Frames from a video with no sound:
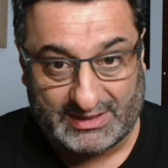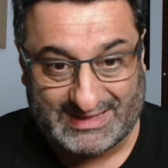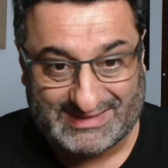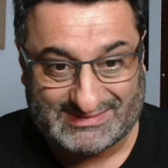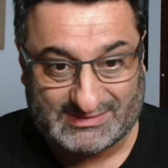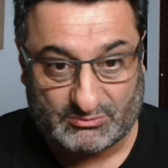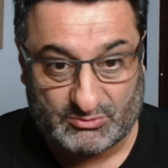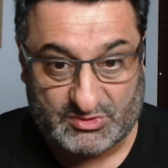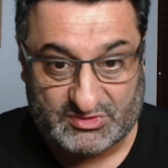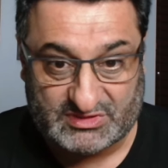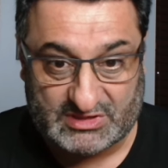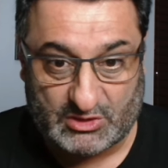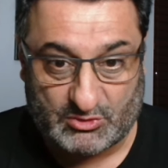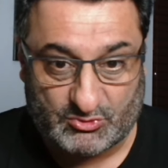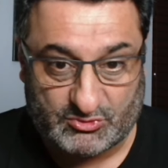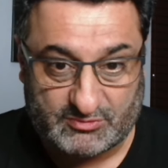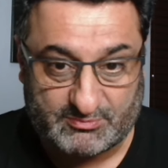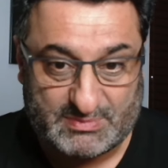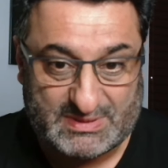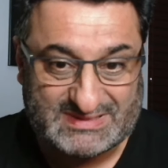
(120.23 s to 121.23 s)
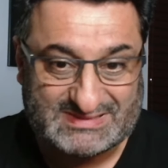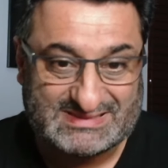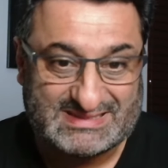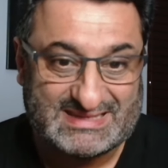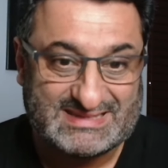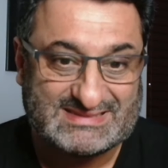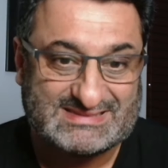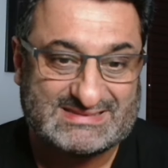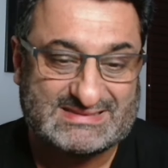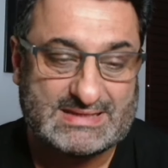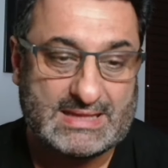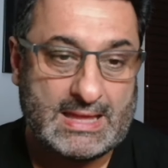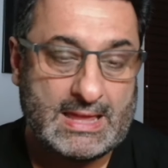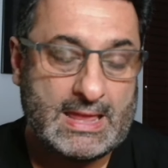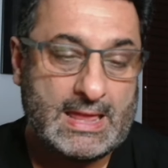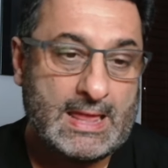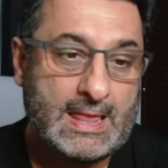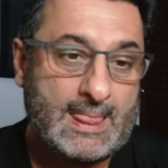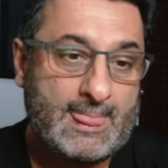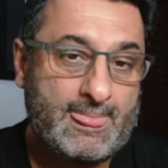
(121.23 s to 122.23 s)
It's a results business.
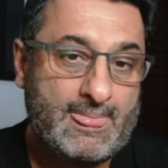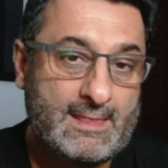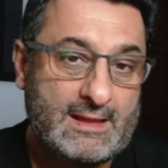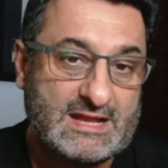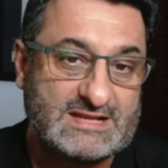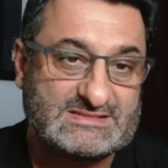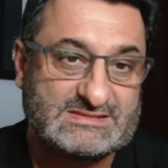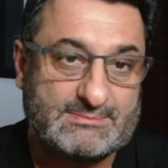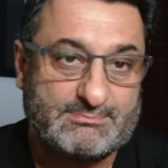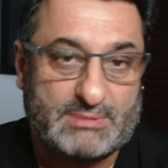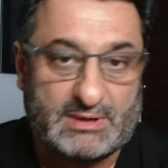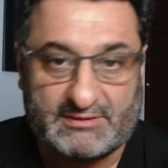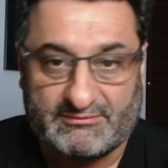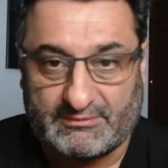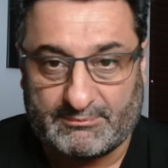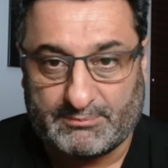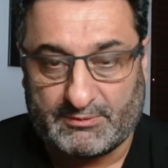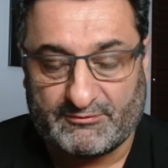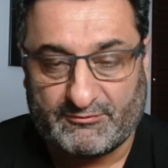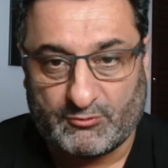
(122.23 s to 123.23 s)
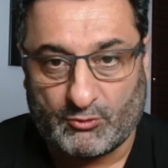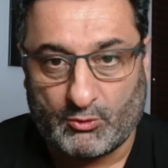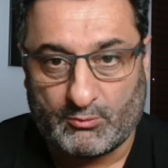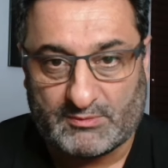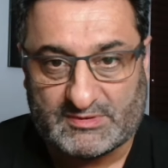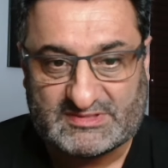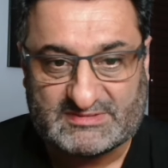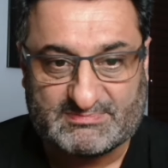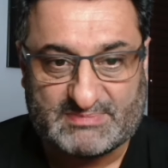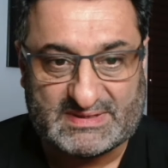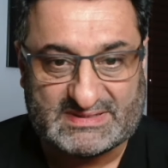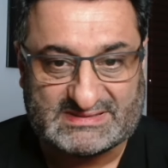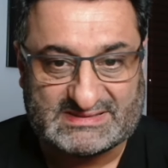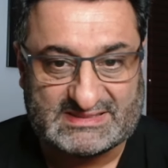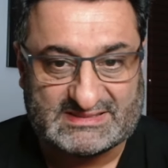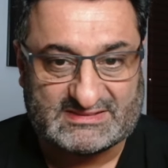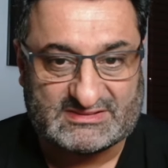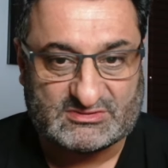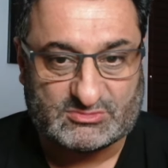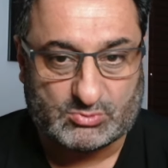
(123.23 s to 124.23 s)
It's a bit of a performance
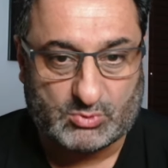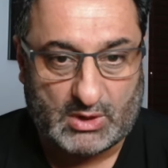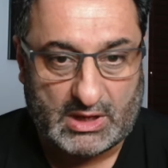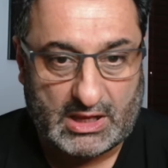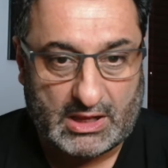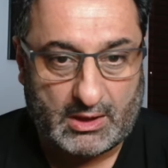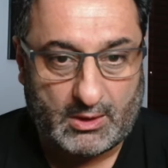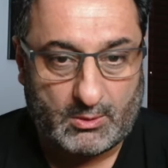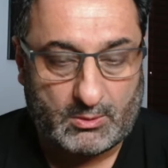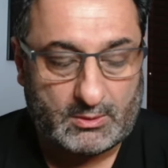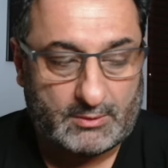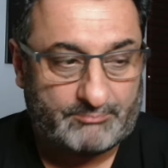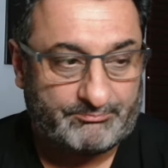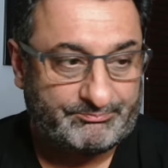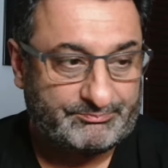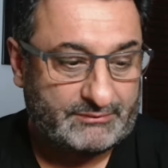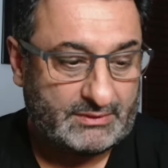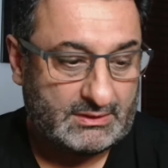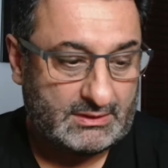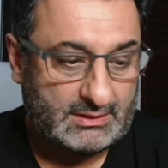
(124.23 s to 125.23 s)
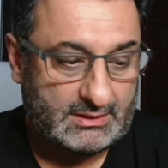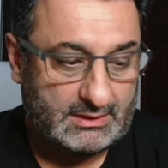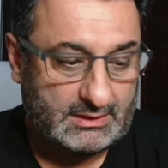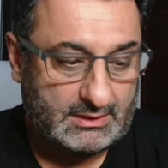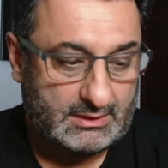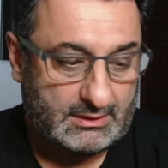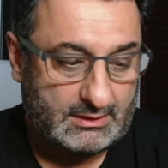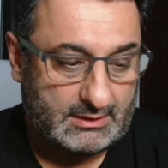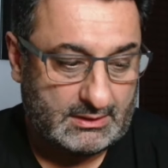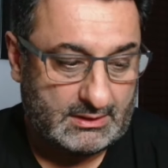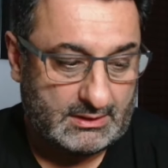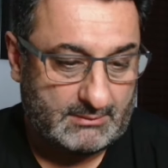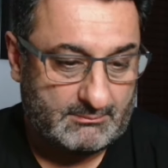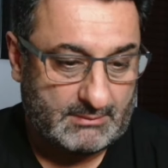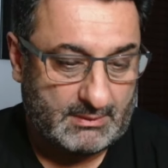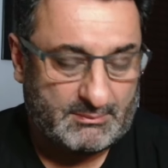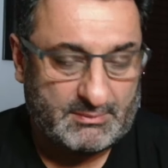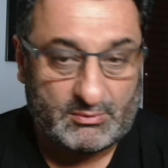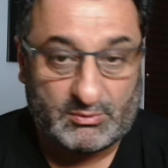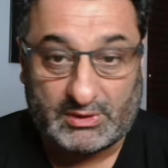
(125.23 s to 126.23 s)
business as well.
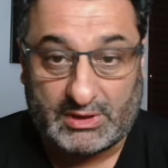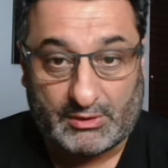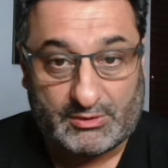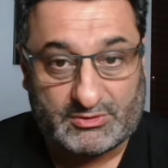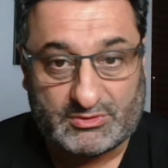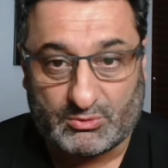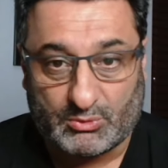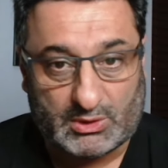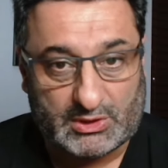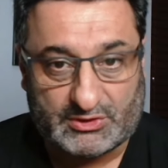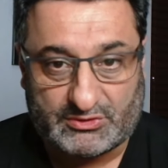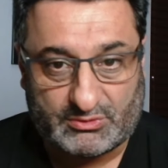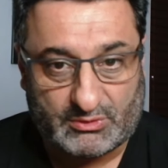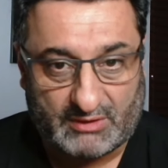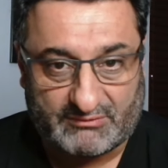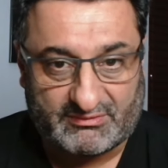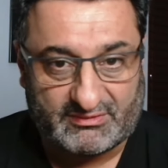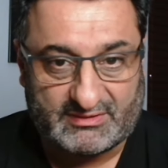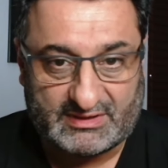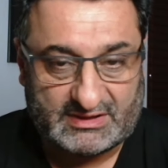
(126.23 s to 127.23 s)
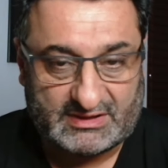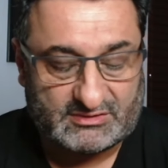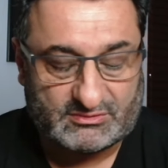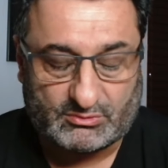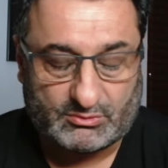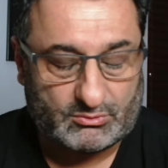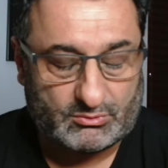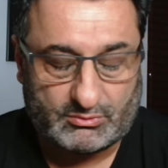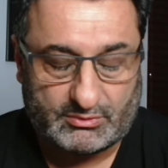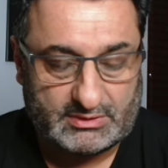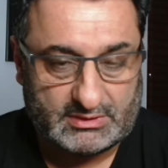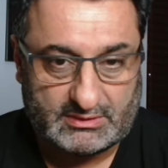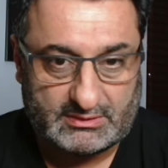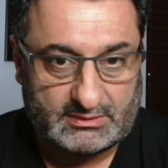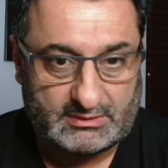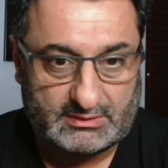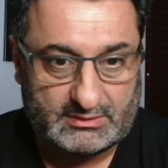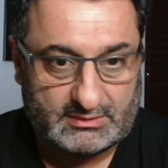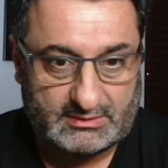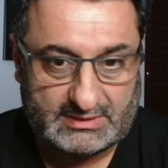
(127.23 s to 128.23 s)
We'll go into one or two other things.
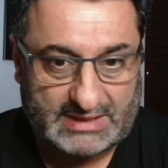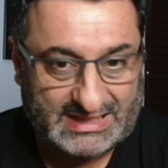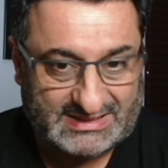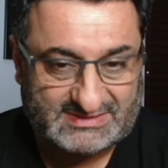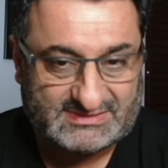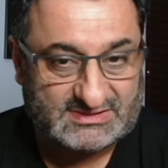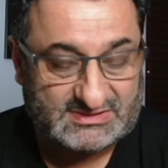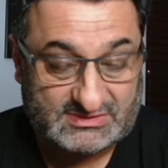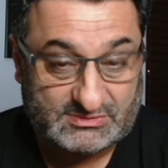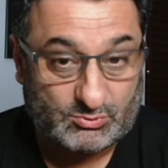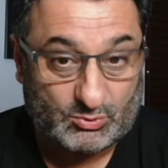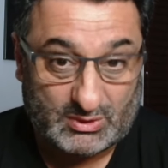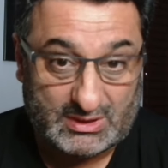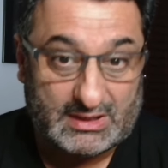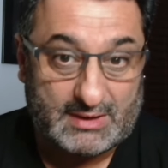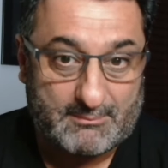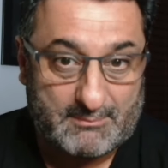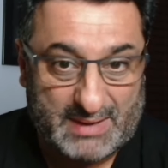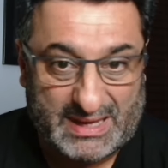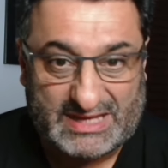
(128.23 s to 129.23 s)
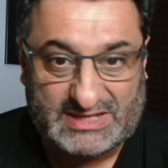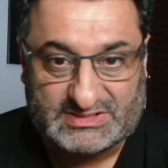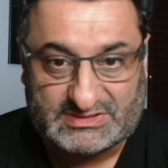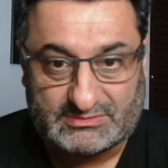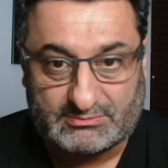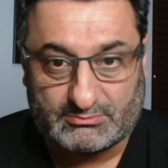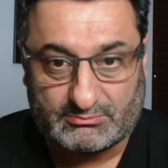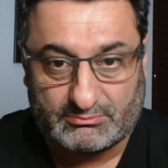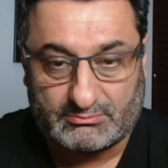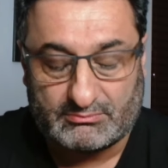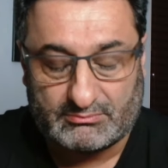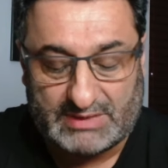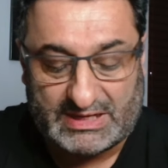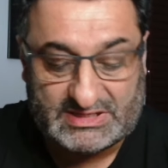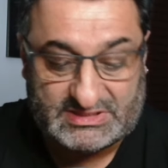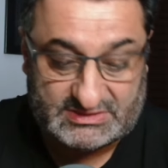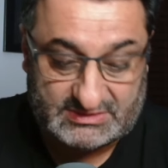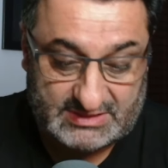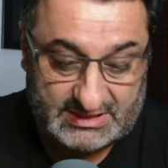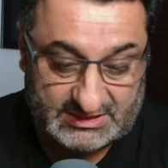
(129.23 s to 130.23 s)
That's just one of the
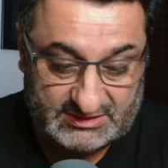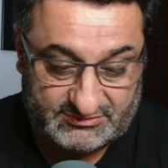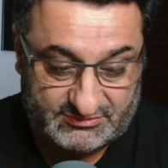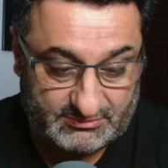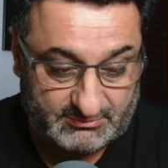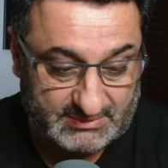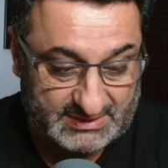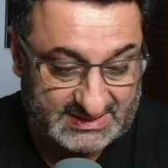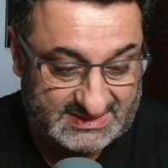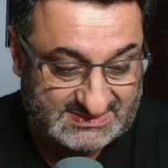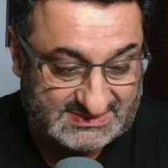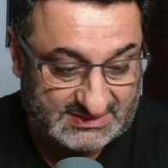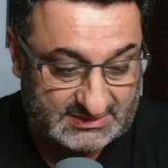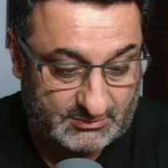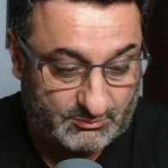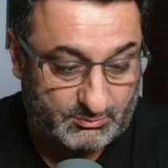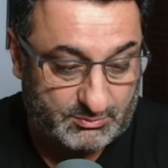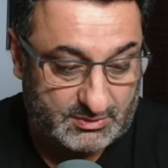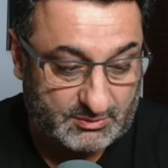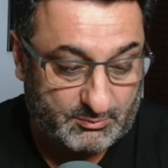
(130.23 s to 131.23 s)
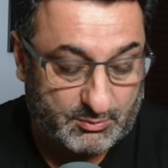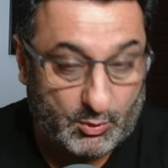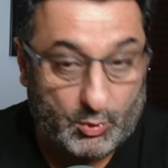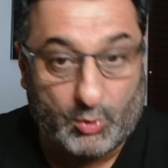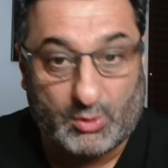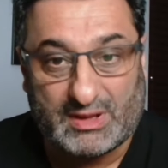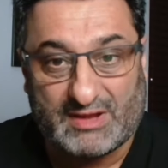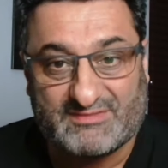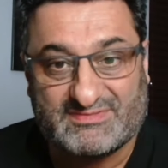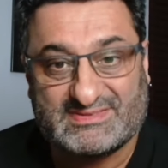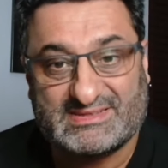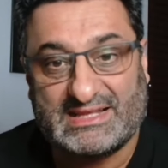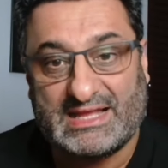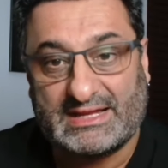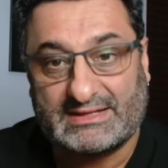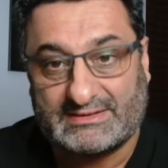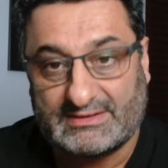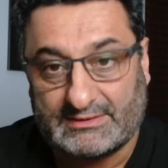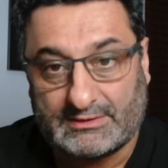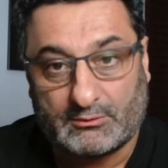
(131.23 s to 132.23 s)
major things for me, is that the board have
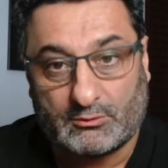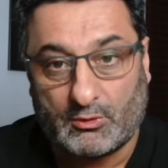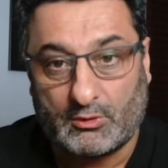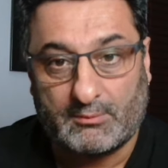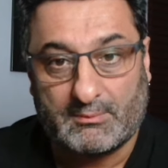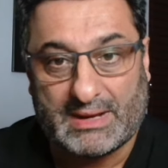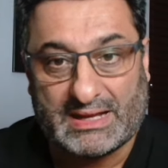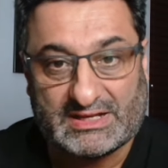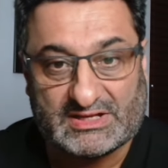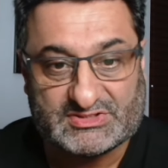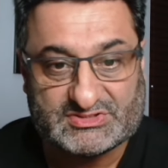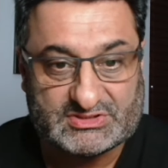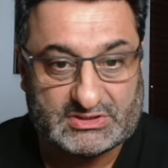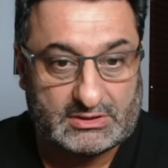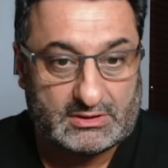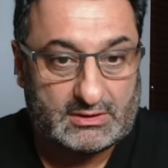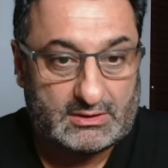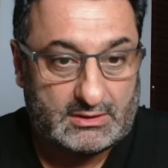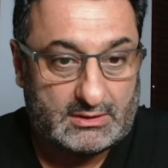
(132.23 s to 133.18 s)
selected the wrong manager,